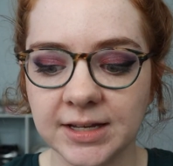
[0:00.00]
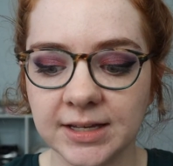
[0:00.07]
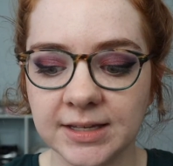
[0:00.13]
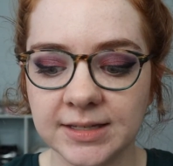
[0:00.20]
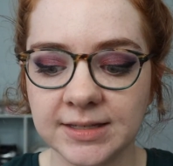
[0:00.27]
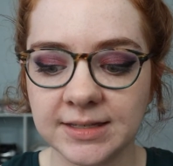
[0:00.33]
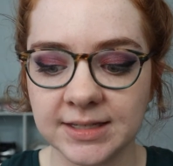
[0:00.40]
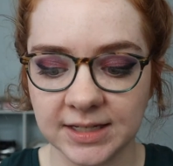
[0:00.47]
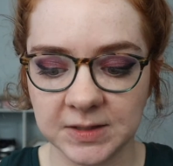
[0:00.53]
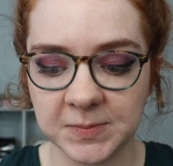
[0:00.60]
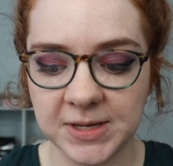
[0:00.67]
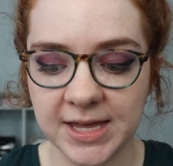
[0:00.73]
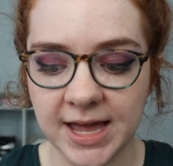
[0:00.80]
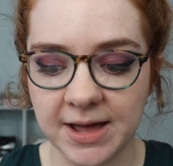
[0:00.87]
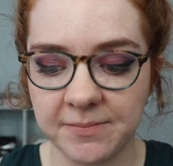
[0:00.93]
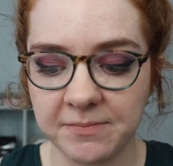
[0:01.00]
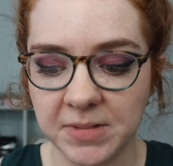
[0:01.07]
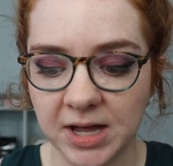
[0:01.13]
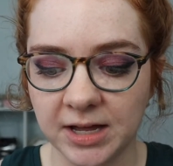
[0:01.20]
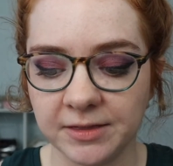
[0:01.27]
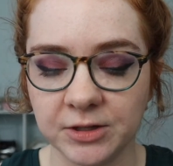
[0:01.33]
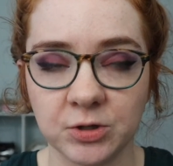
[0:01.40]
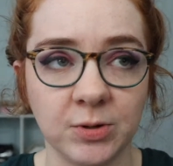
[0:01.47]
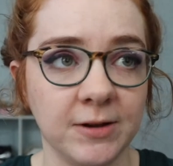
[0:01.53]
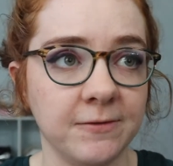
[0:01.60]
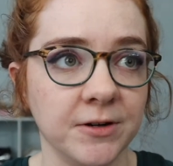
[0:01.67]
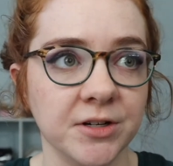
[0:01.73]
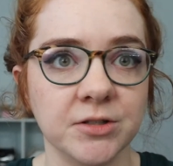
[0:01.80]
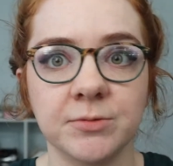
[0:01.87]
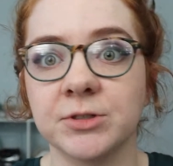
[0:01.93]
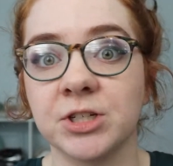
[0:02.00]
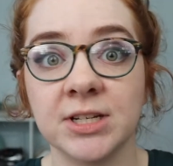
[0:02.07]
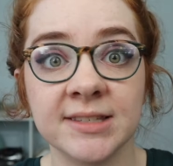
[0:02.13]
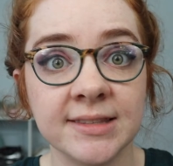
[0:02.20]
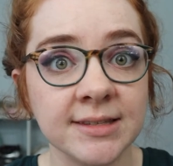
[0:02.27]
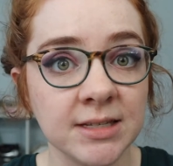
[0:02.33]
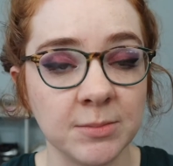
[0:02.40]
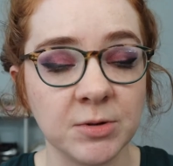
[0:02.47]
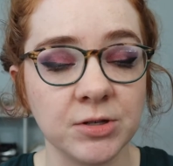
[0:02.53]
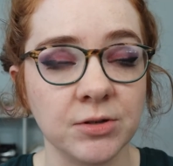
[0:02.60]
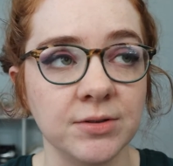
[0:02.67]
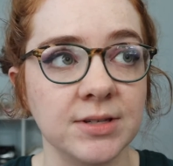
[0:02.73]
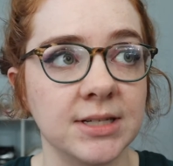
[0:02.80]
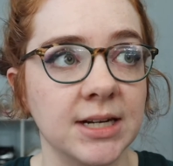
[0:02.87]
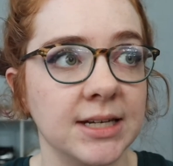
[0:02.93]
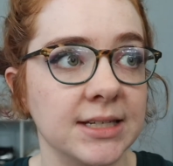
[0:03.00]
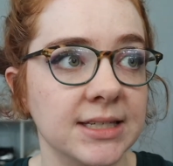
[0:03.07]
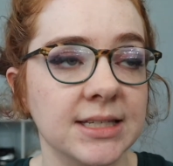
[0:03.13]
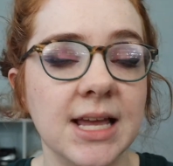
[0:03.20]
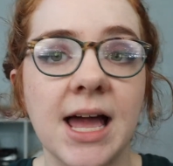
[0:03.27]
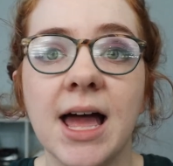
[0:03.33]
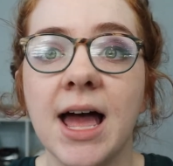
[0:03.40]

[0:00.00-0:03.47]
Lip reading: 6 p.m. on the 21st, which is the summer solstice.